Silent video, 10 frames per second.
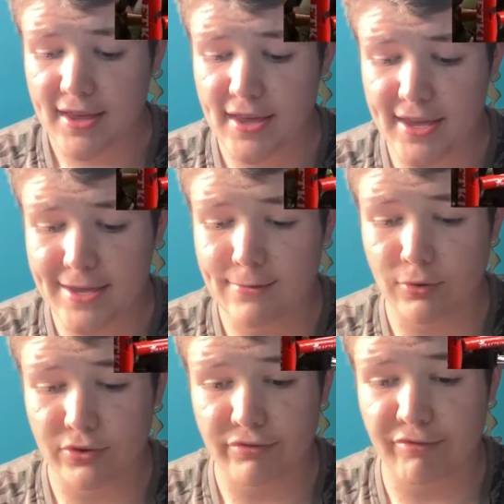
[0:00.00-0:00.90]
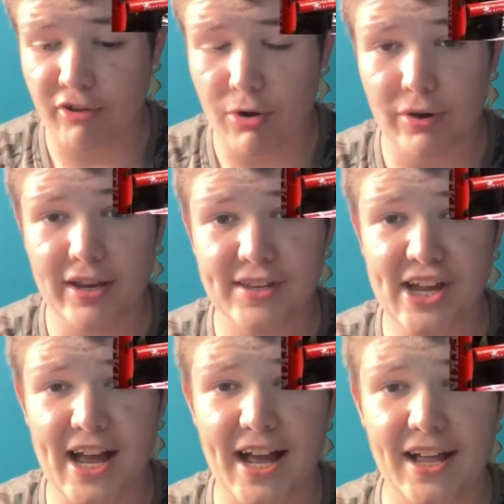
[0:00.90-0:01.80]
He was throwing his
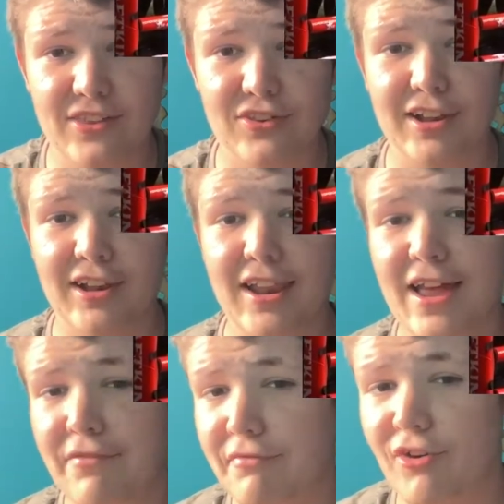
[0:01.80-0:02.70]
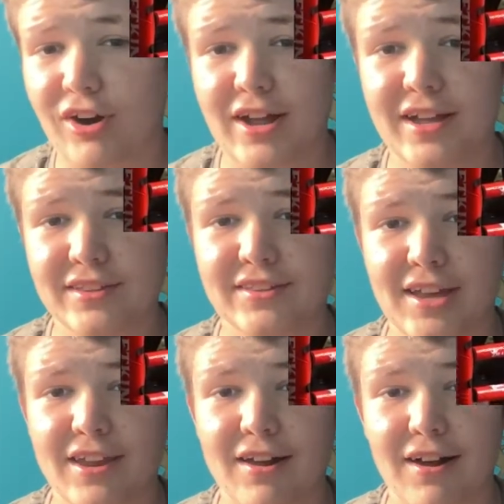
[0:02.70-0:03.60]
hands left, right and
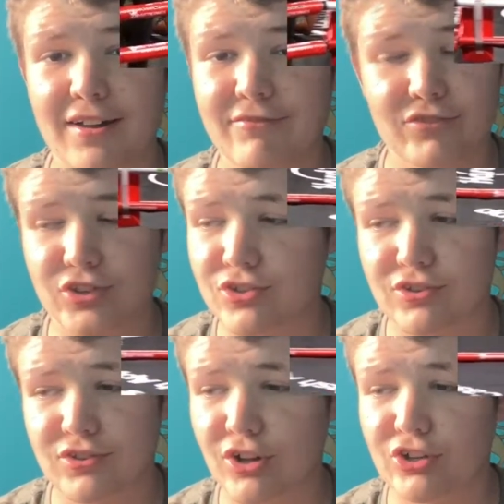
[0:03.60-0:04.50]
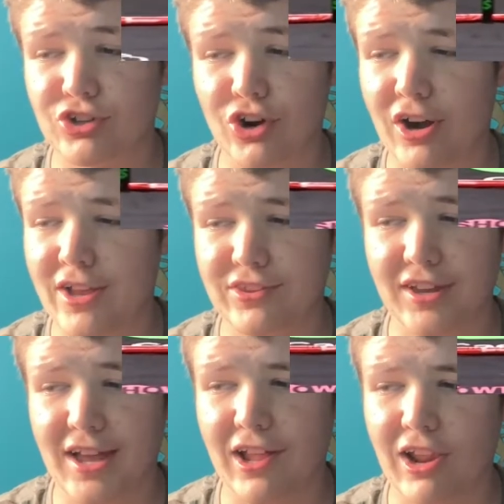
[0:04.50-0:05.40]
centre, just trying to
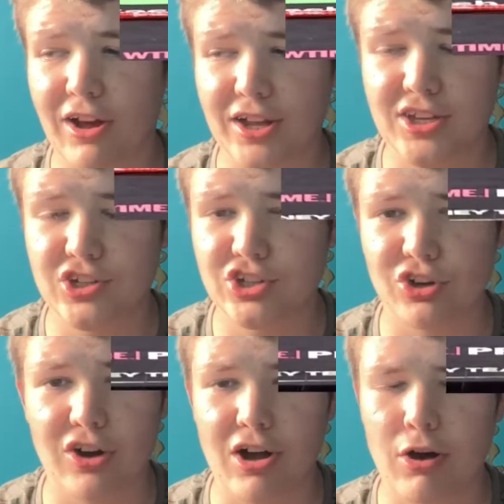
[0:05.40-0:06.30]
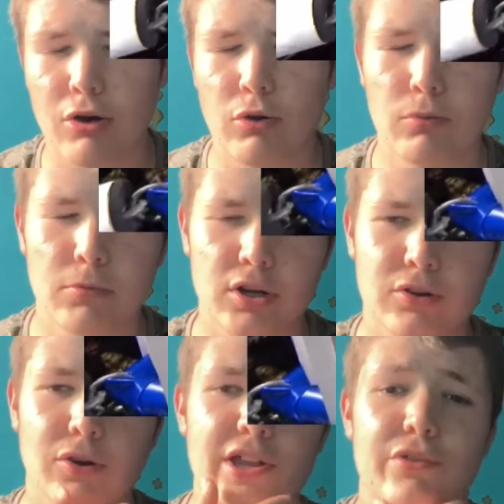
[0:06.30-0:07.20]
get a lucky shot. Oh my
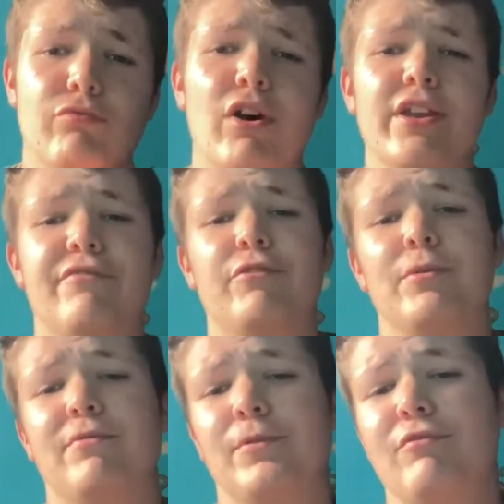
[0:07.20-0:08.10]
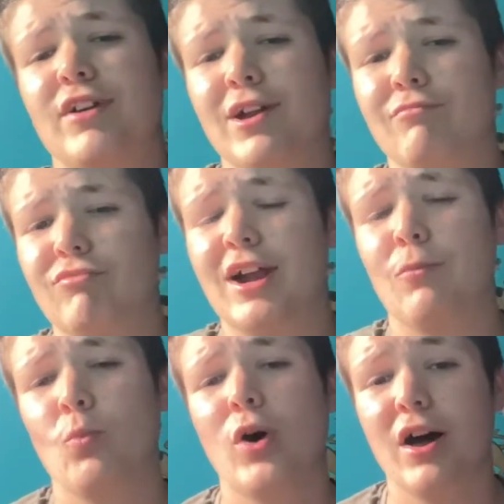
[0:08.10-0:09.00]
god, he was running through from the ring on
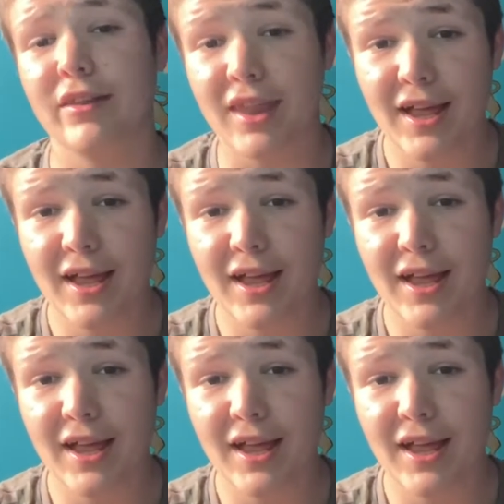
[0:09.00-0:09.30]
round one.